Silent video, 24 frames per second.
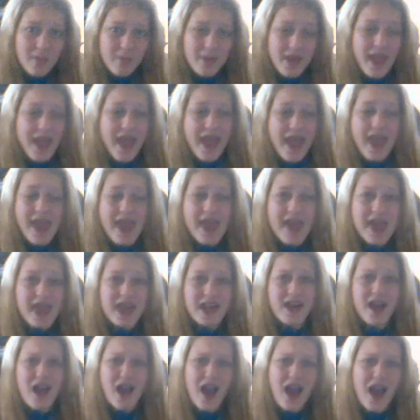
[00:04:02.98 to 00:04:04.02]
Him.
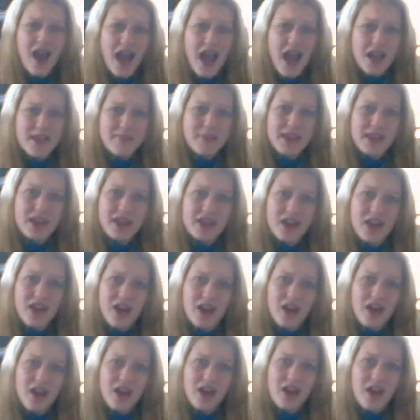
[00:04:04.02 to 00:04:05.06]
And I mean,
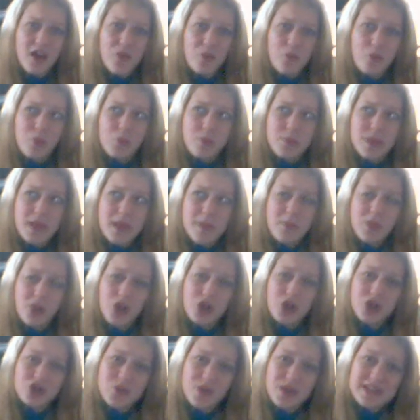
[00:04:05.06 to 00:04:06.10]
people
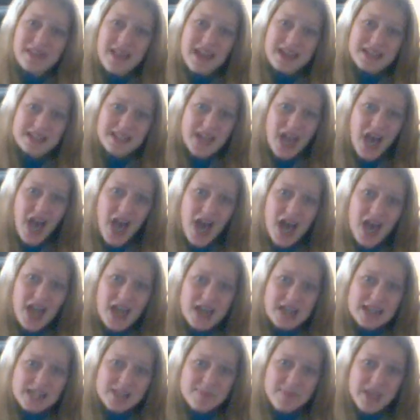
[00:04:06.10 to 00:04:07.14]
aren't doing that to
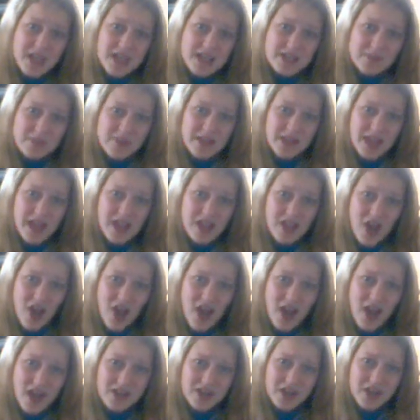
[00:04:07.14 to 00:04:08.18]
us because we like
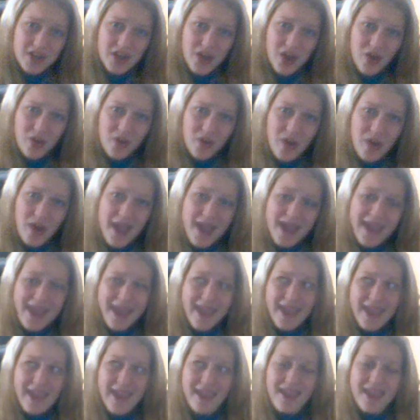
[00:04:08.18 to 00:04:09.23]
God,
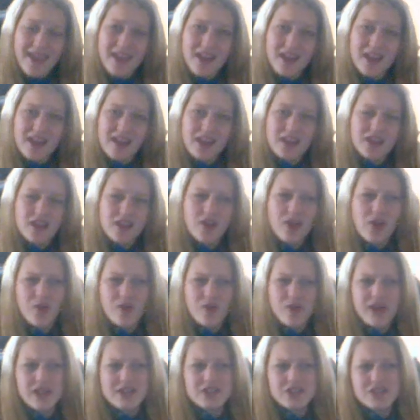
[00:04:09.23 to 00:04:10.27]
And
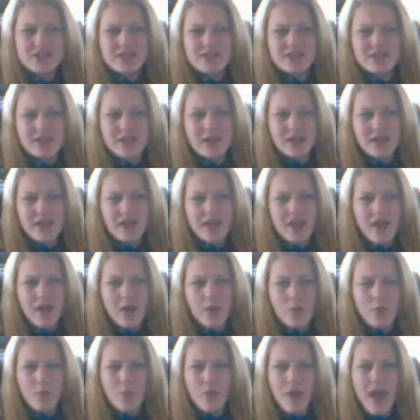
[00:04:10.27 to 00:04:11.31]
it just,
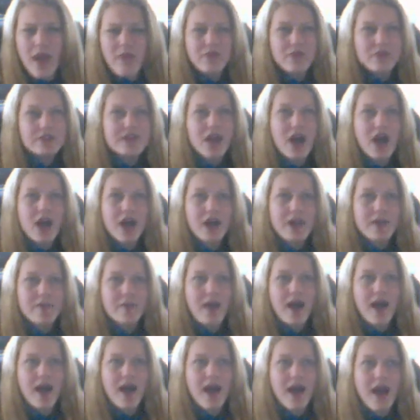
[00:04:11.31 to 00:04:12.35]
every
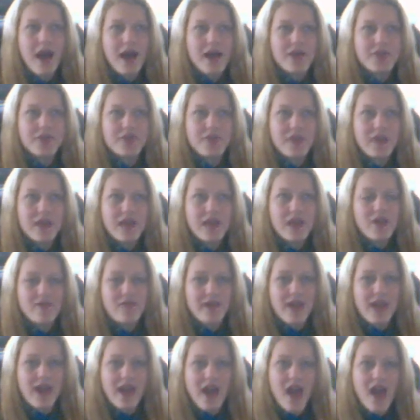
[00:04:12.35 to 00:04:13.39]
time I think
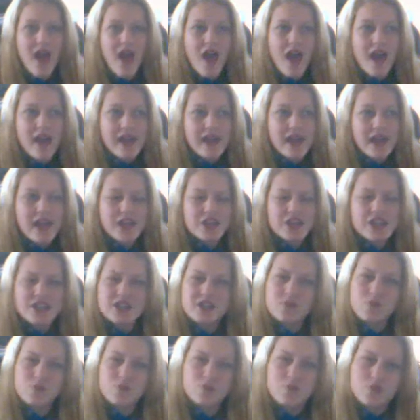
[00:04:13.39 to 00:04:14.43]
of it, it
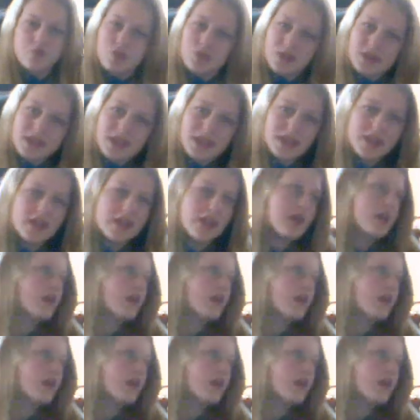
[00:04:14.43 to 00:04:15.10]
just really